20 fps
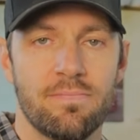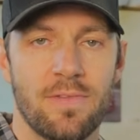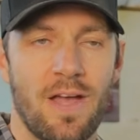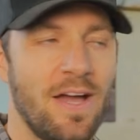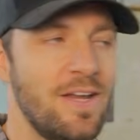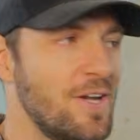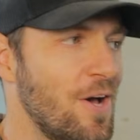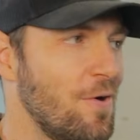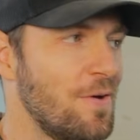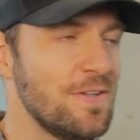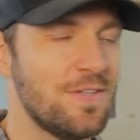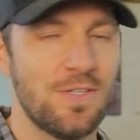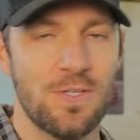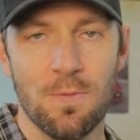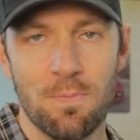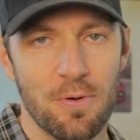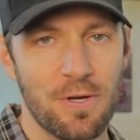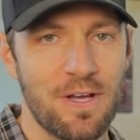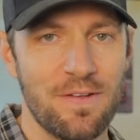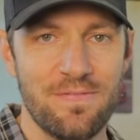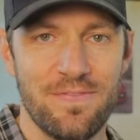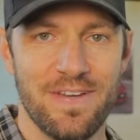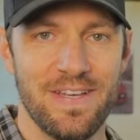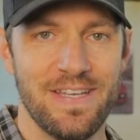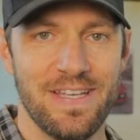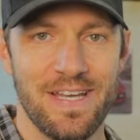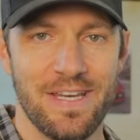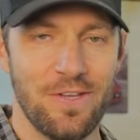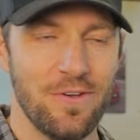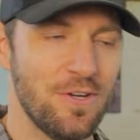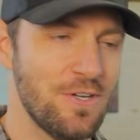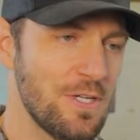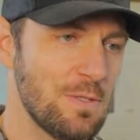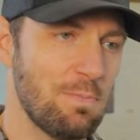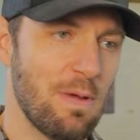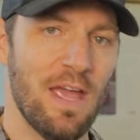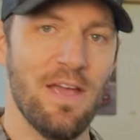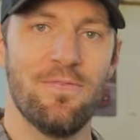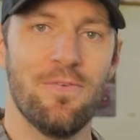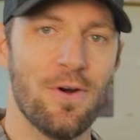I know it's super convenient, you can just
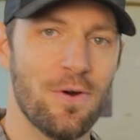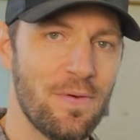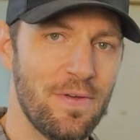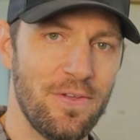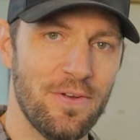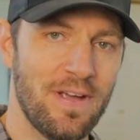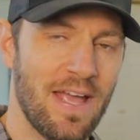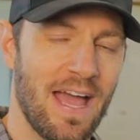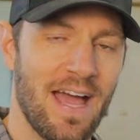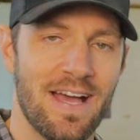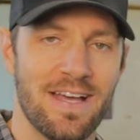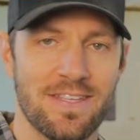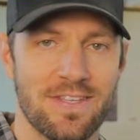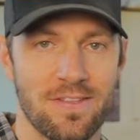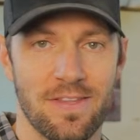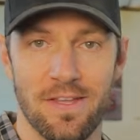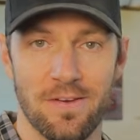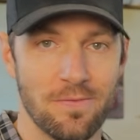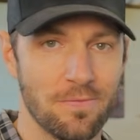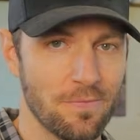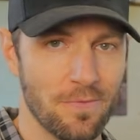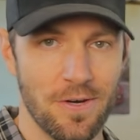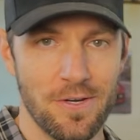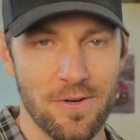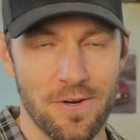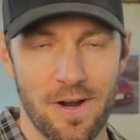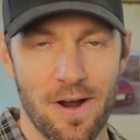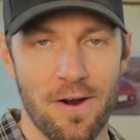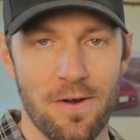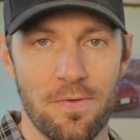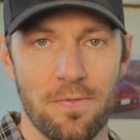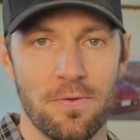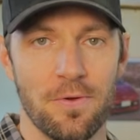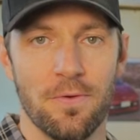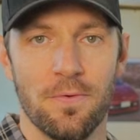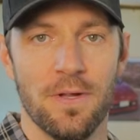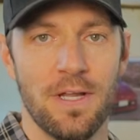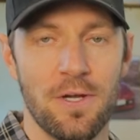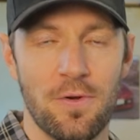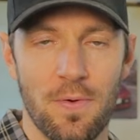pay for it with your gas and then run your car through
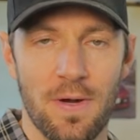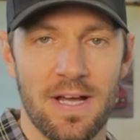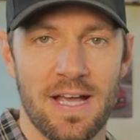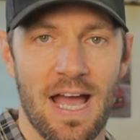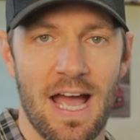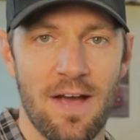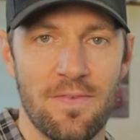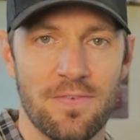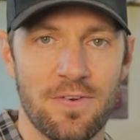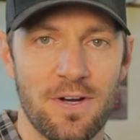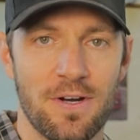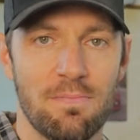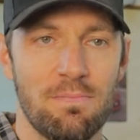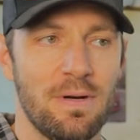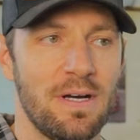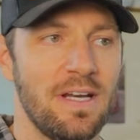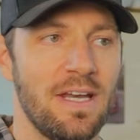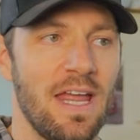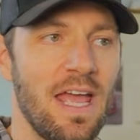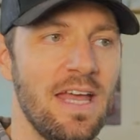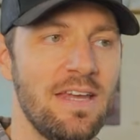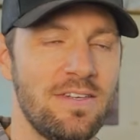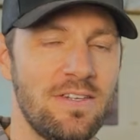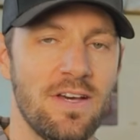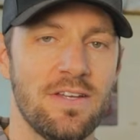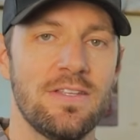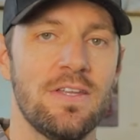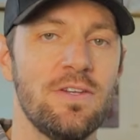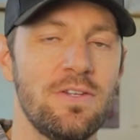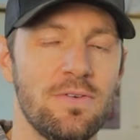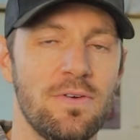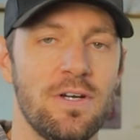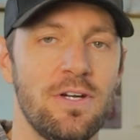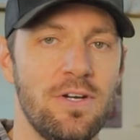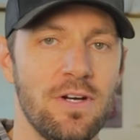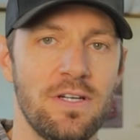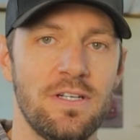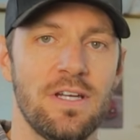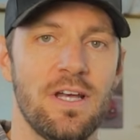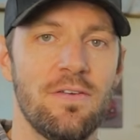really quick after, but it doesn't do a
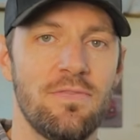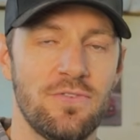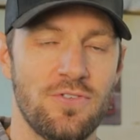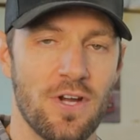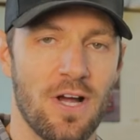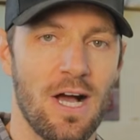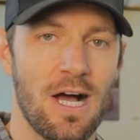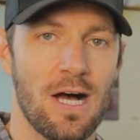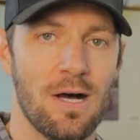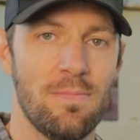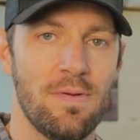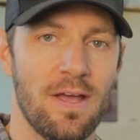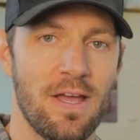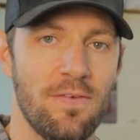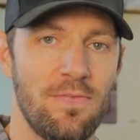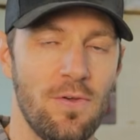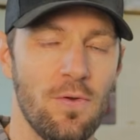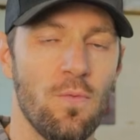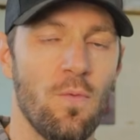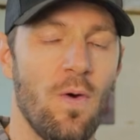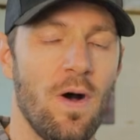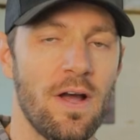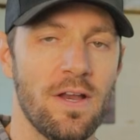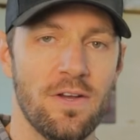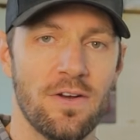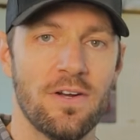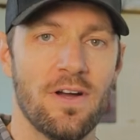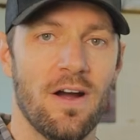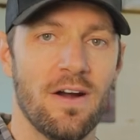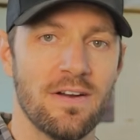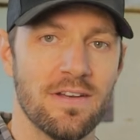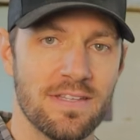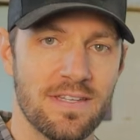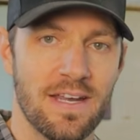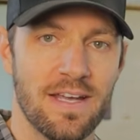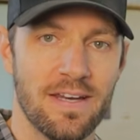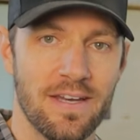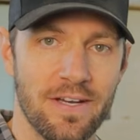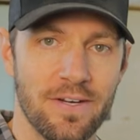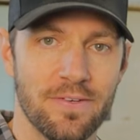good enough job if you want your car to
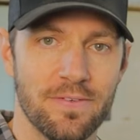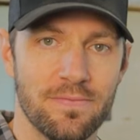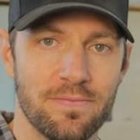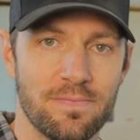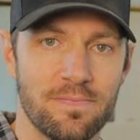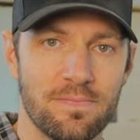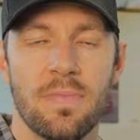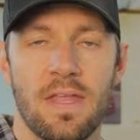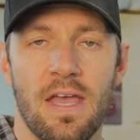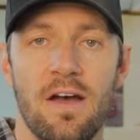stand out.